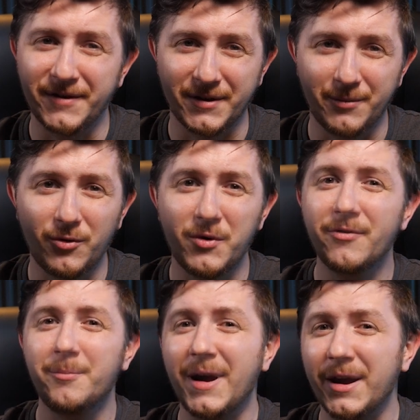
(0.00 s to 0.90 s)
visible
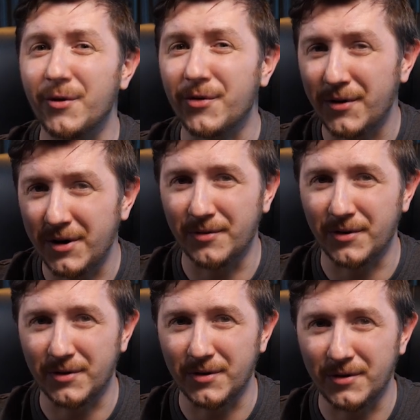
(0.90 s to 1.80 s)
with
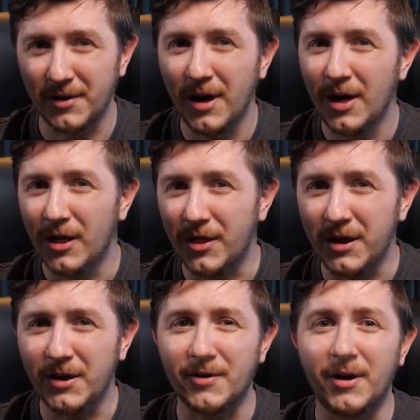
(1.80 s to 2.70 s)
microservices.
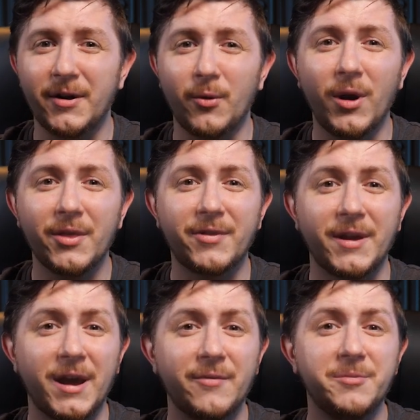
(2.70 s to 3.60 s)
These are the ones
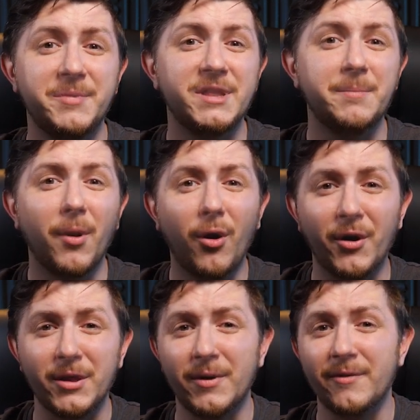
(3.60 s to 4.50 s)
that have to be
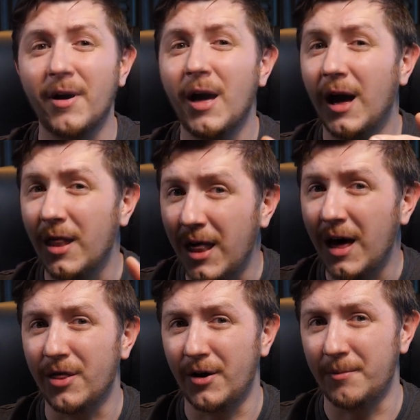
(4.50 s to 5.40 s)
deployed with
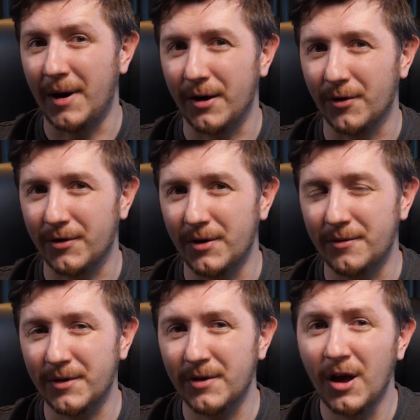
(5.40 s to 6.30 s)
another
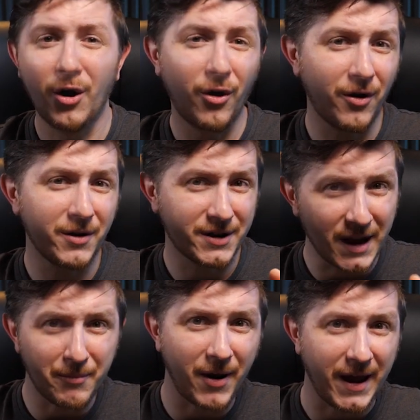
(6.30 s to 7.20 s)
microservice or
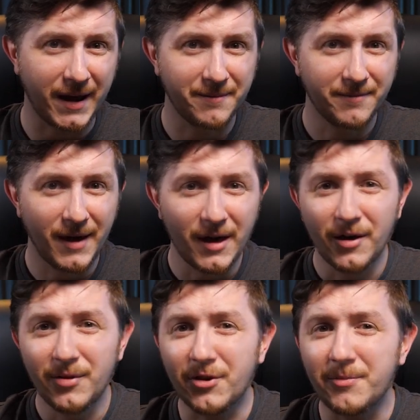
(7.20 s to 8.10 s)
they break.
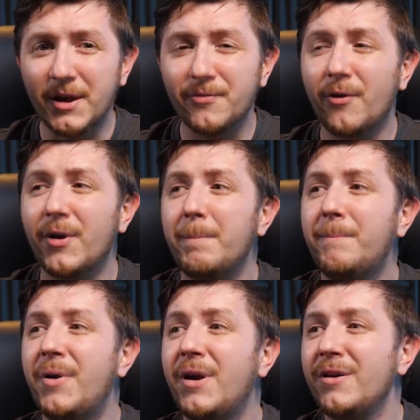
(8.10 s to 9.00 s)
This makes for
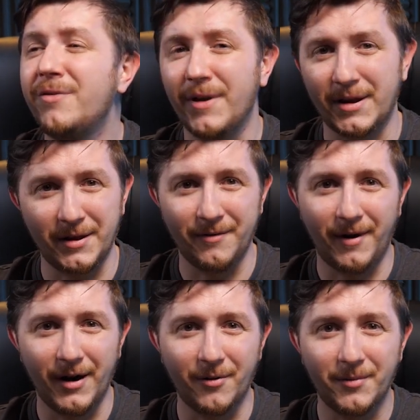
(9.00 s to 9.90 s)
a perfect
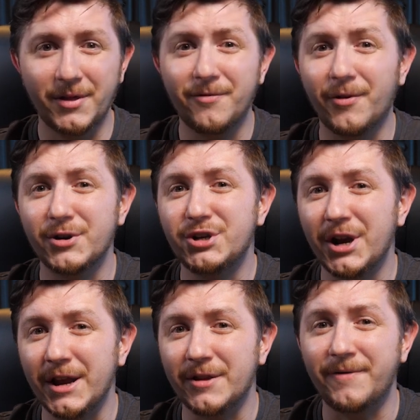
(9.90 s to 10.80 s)
environment for
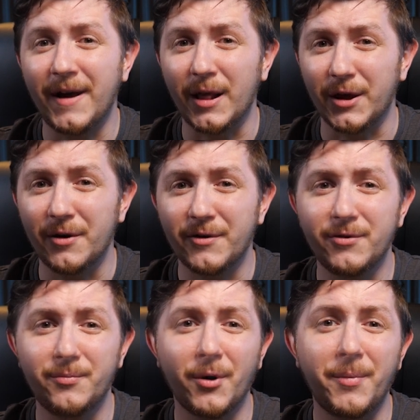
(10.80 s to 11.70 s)
chained
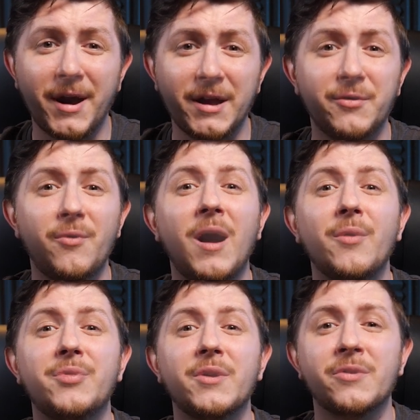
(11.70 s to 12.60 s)
failures to propagate
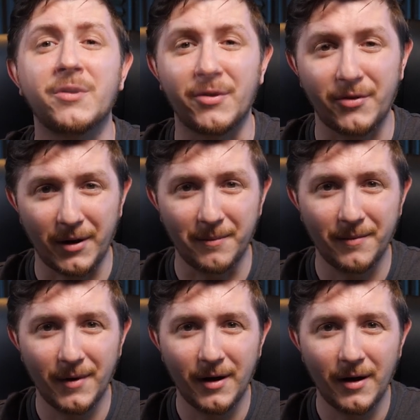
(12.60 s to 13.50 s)
throughout the system.